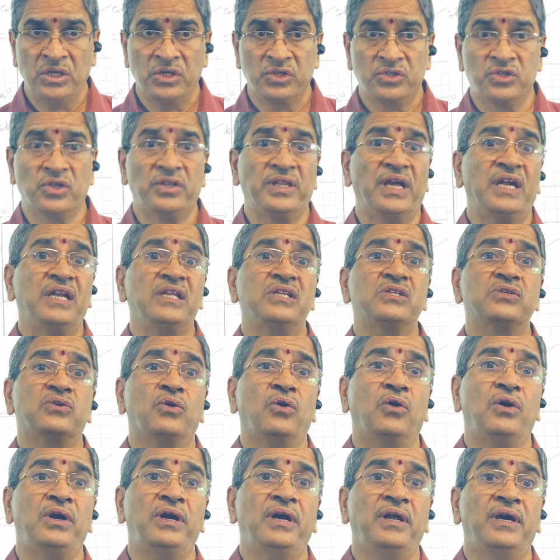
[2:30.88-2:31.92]
So that is
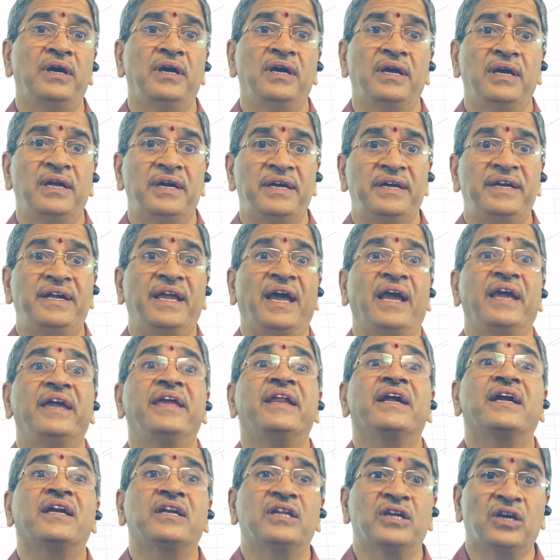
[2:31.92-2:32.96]
called
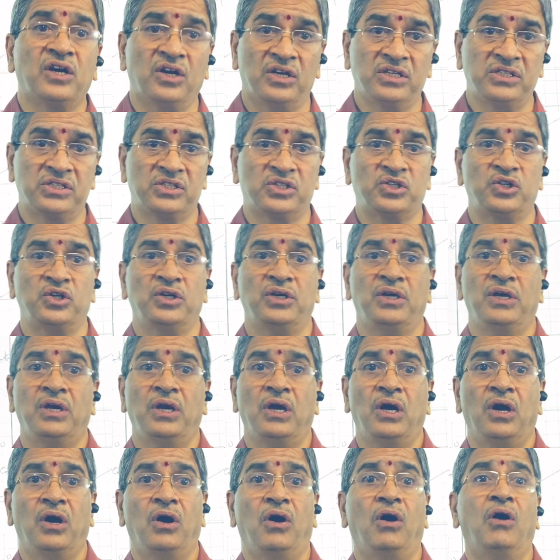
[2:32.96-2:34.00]
direct cost,
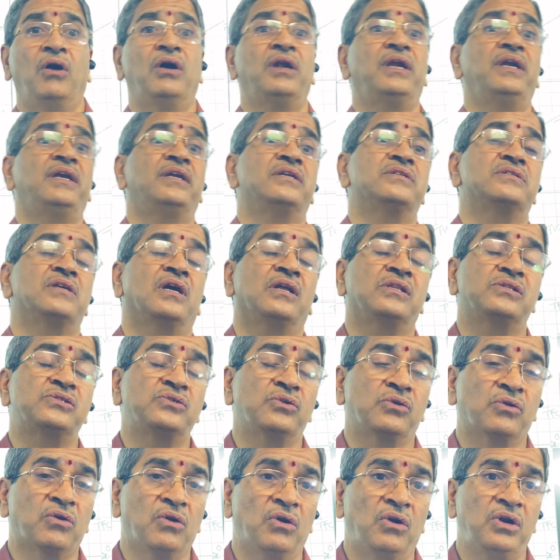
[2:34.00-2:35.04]
or it is
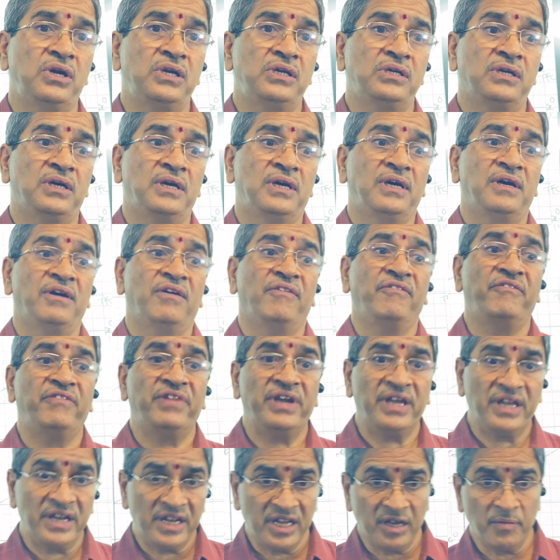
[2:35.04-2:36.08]
also called
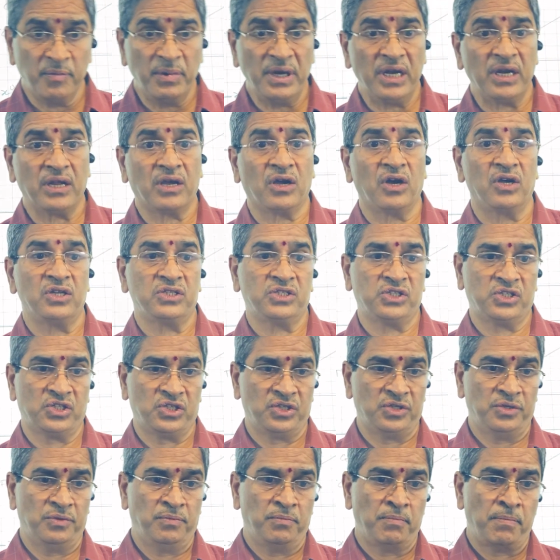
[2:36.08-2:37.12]
variable cost.